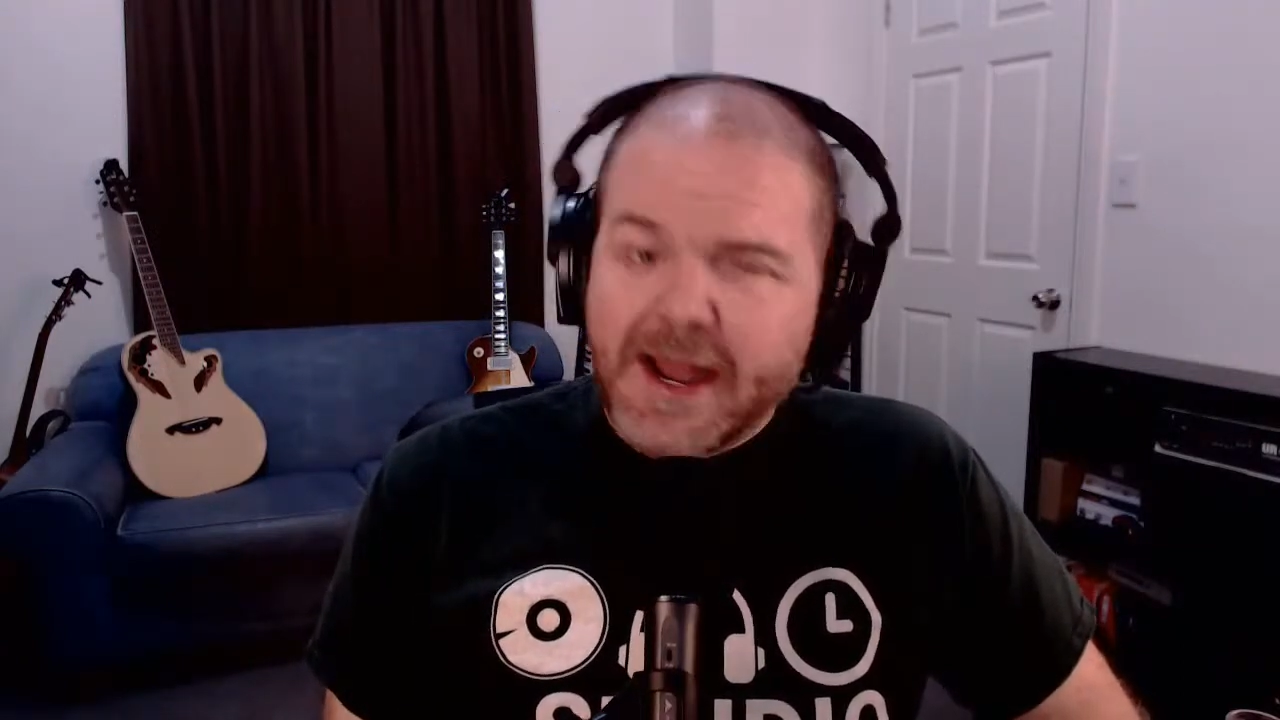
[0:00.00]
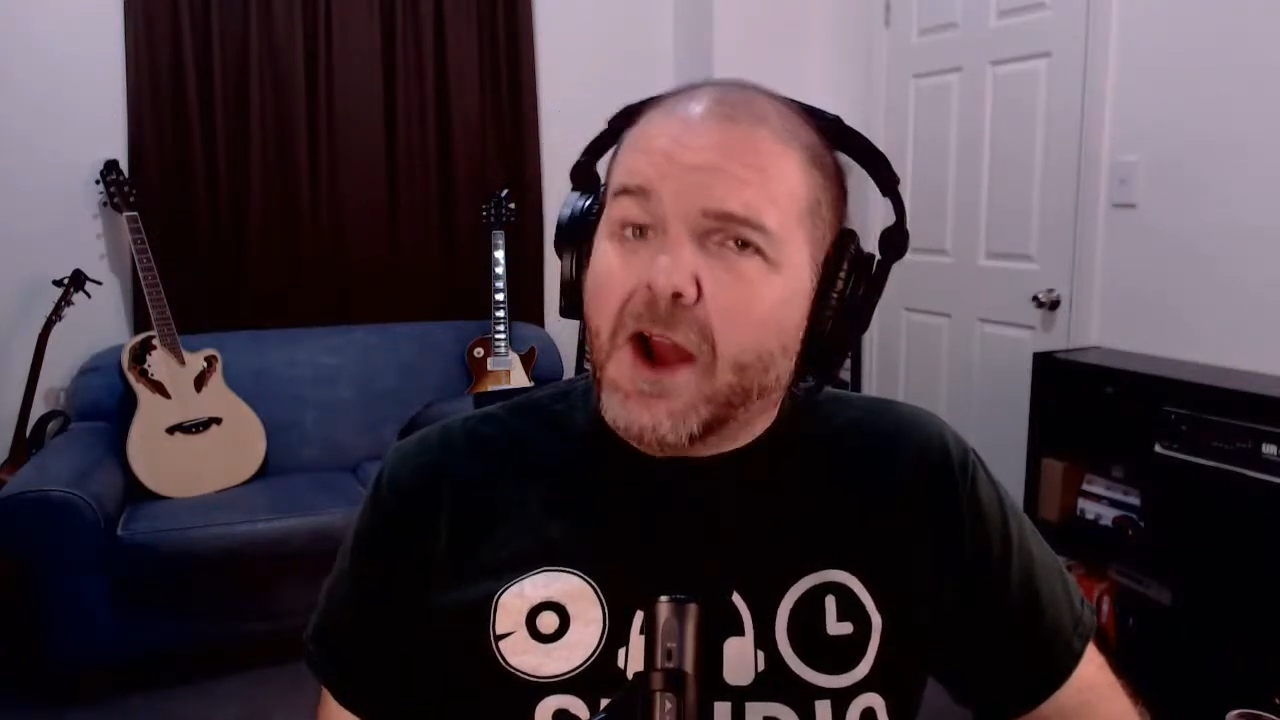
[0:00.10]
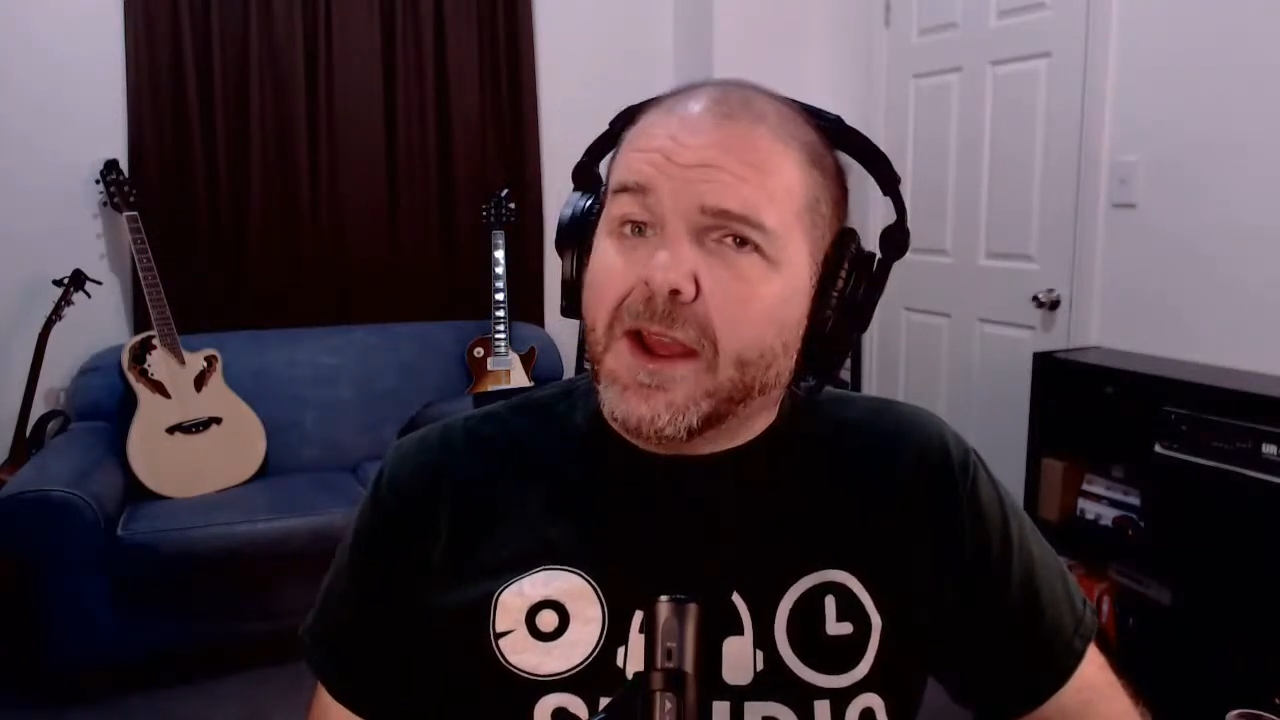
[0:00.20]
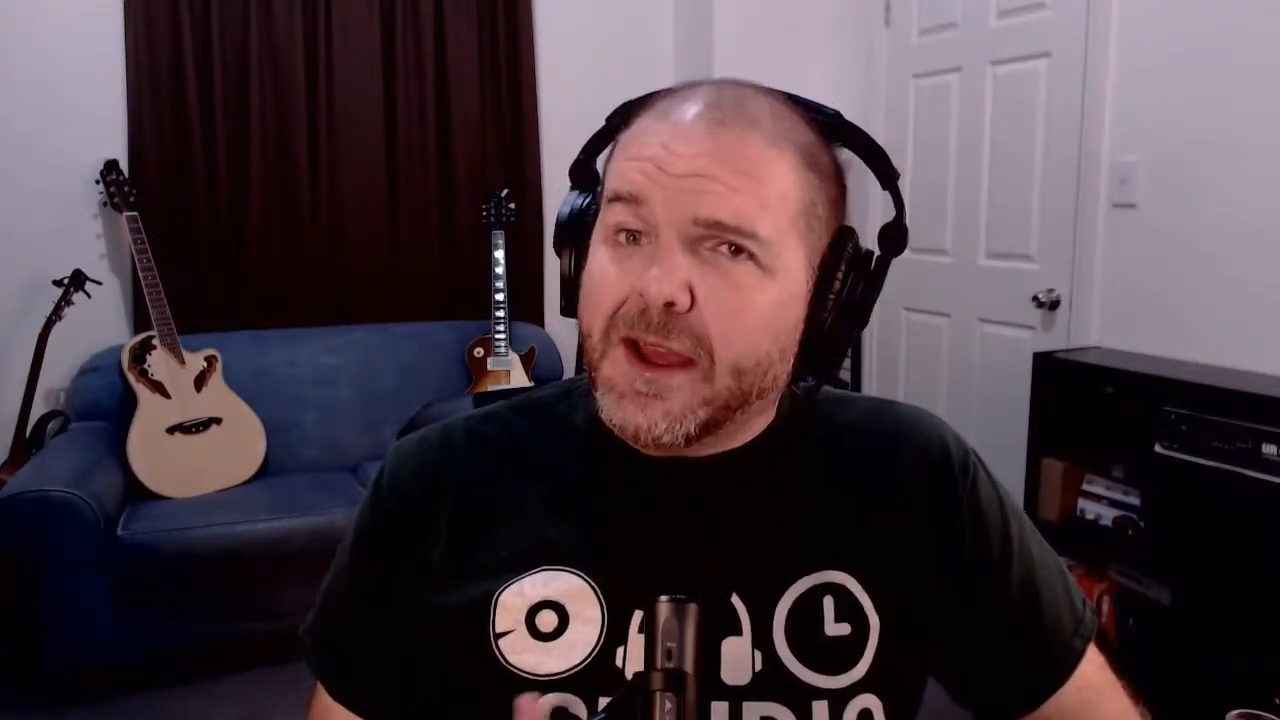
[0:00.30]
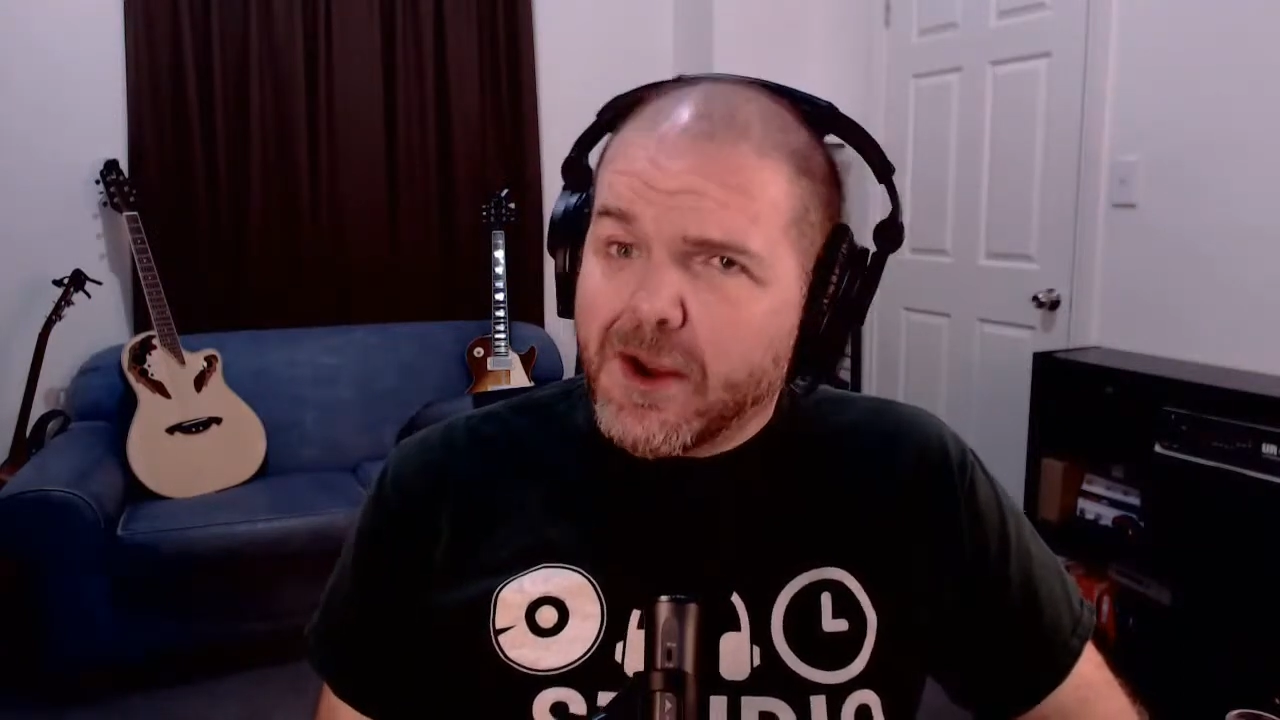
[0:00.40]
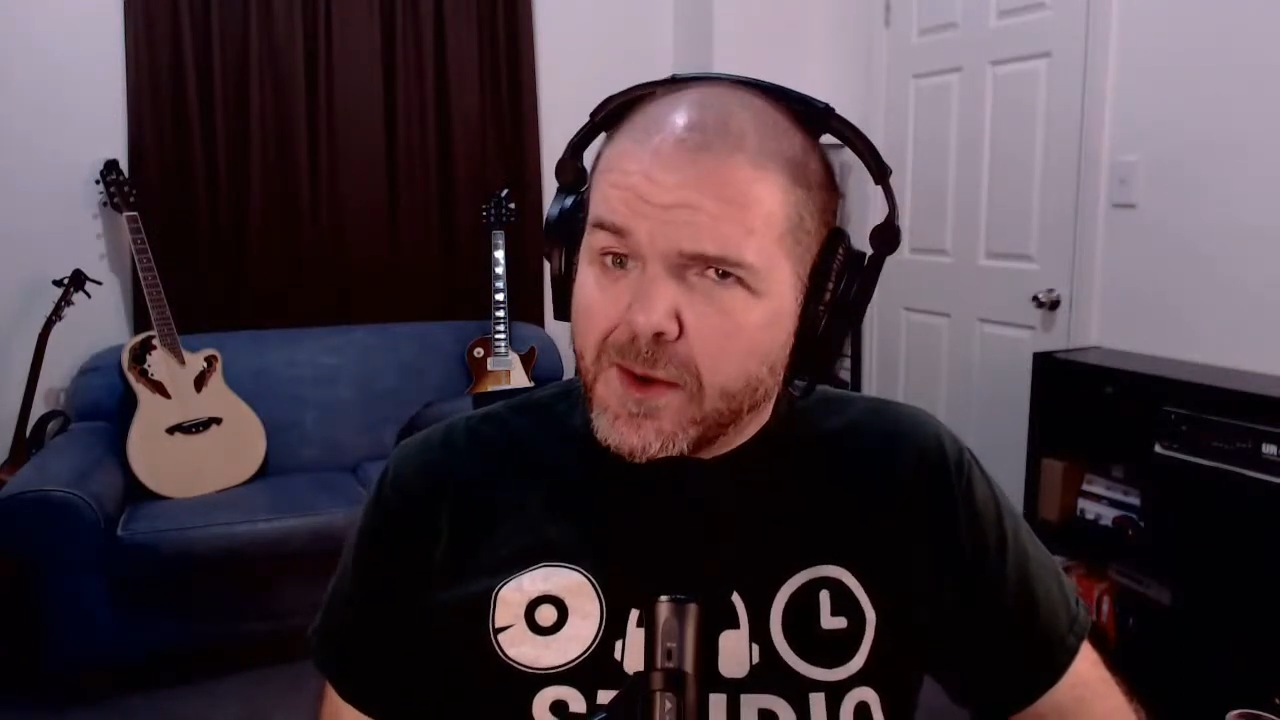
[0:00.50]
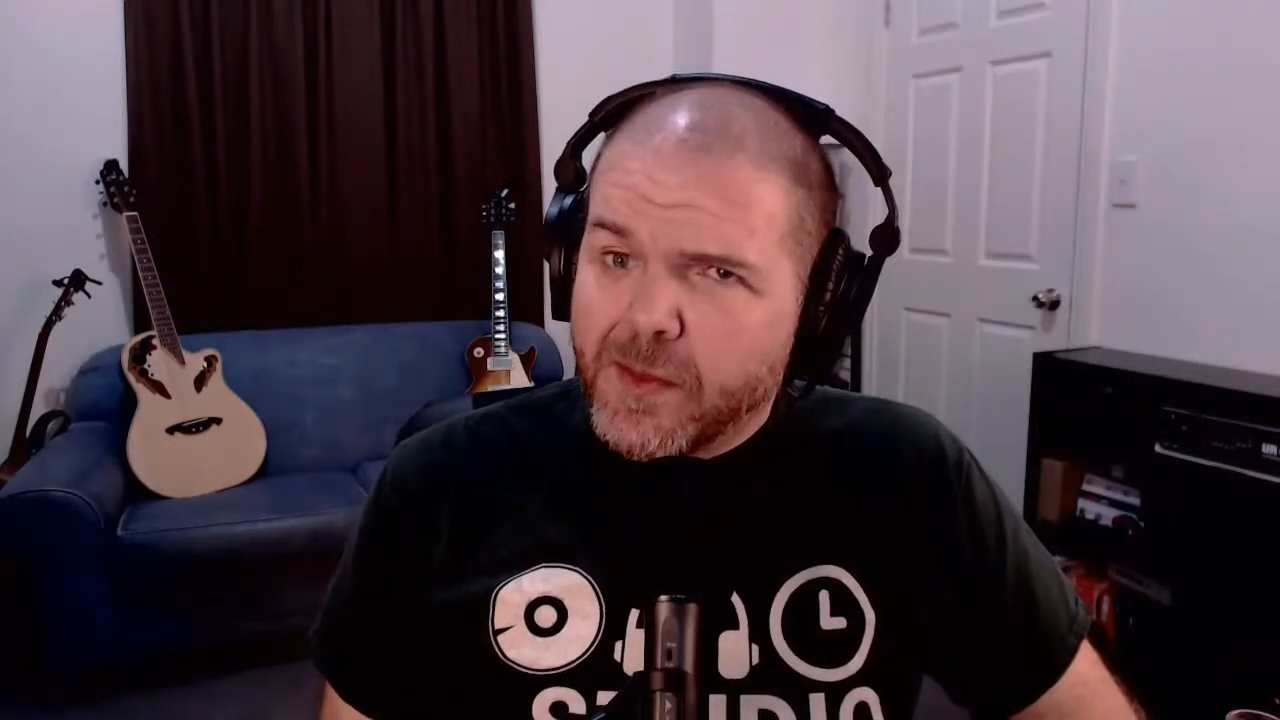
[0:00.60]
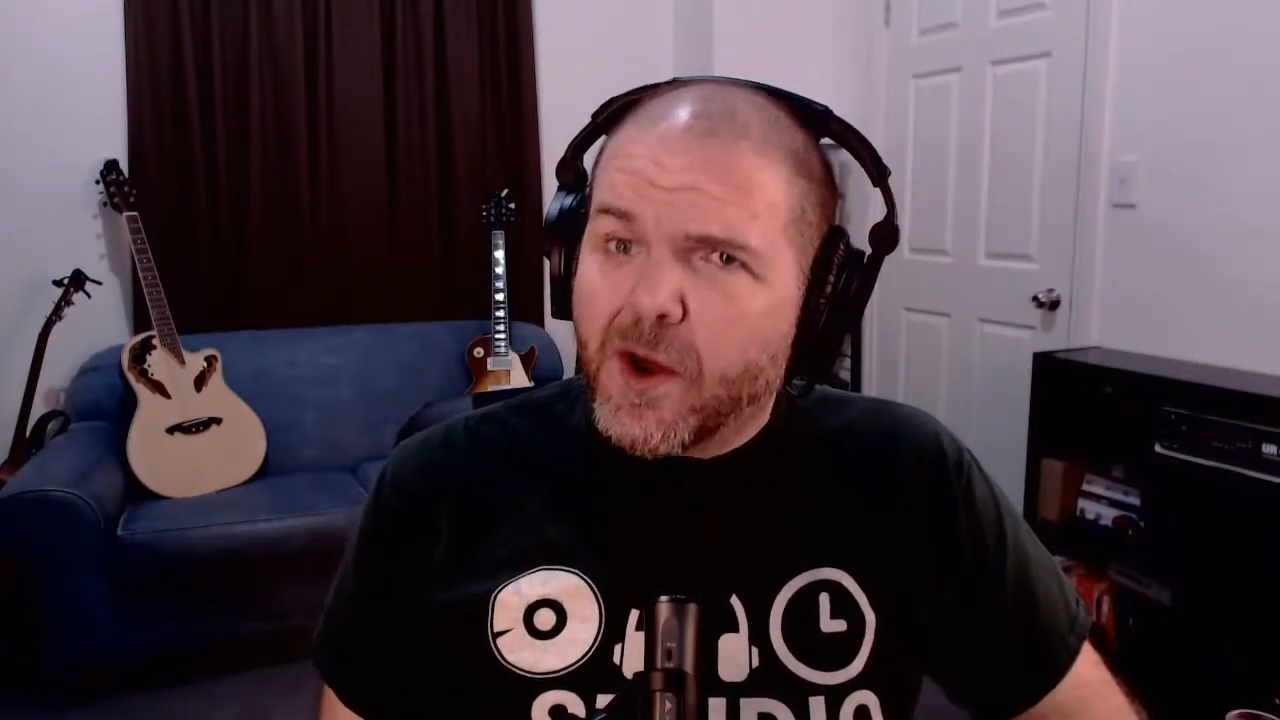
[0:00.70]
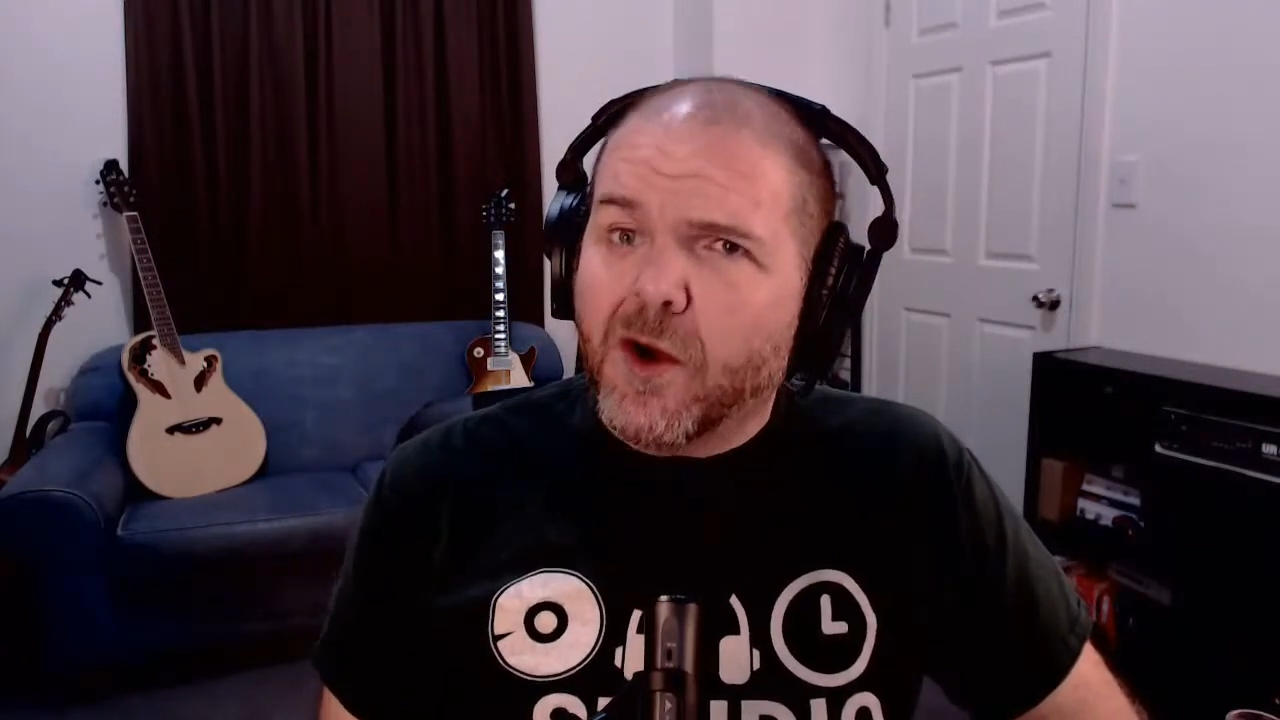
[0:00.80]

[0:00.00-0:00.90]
Now, here in the